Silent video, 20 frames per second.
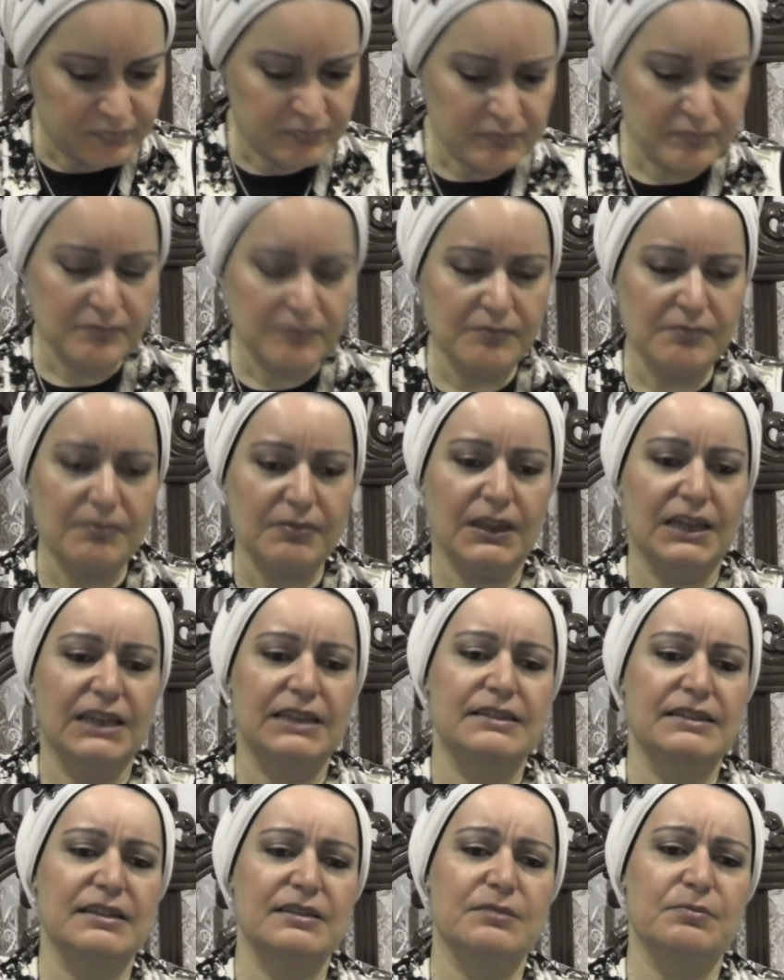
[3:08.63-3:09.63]
Mm.
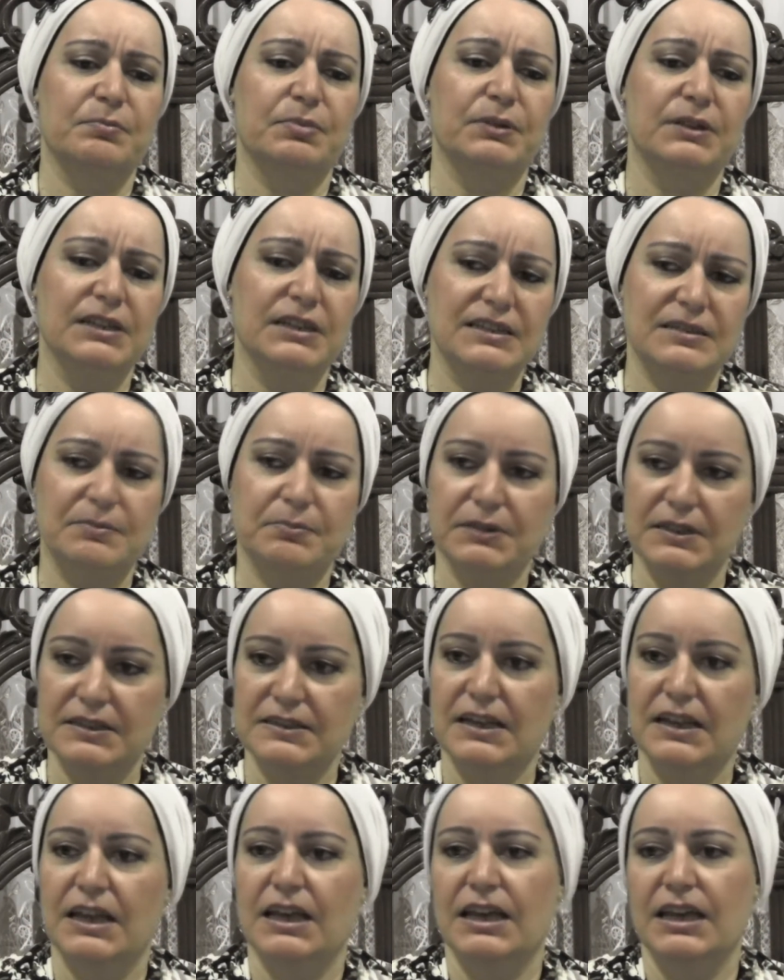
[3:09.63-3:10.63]
He says, please,
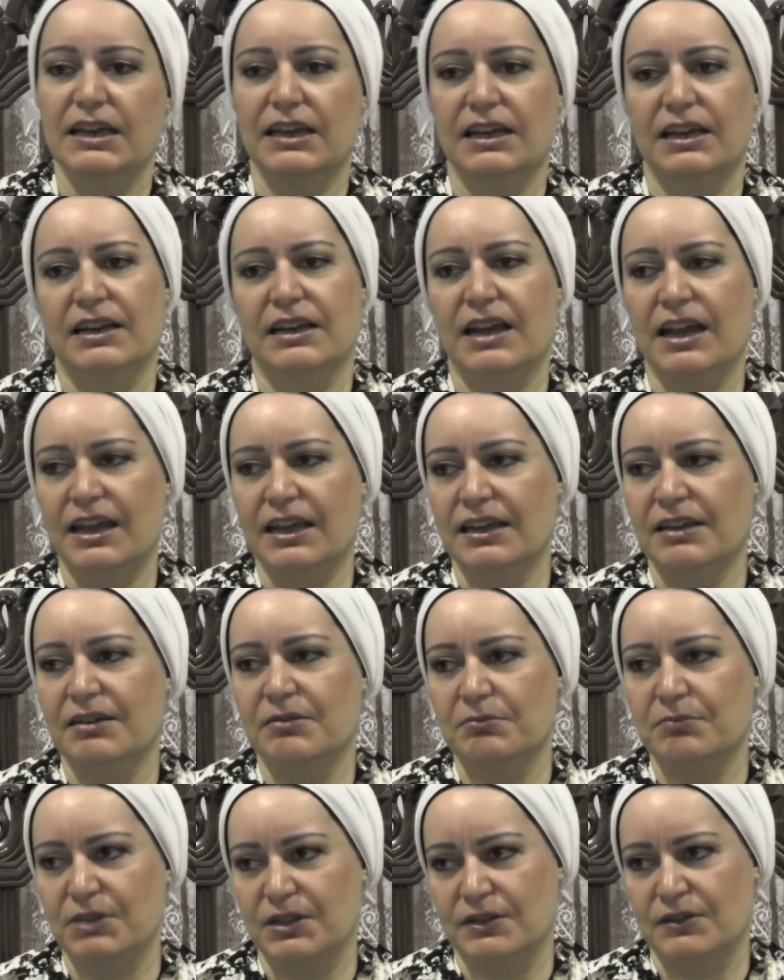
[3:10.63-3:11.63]
please, can I
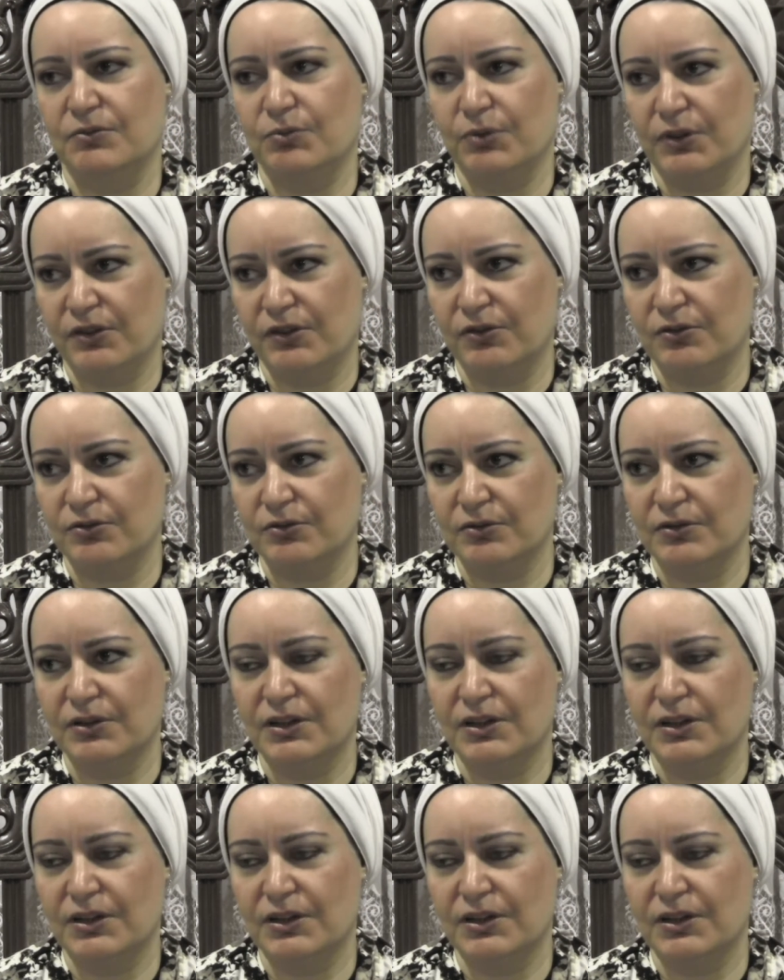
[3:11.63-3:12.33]
meet with you?